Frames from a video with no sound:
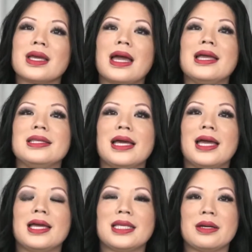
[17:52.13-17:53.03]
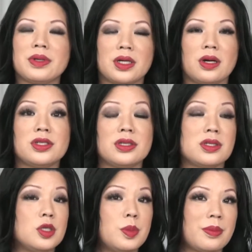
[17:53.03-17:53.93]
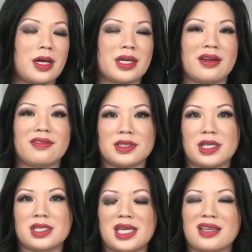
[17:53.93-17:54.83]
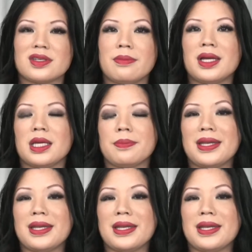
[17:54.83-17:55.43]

and then they would go to the supermarket to save some money.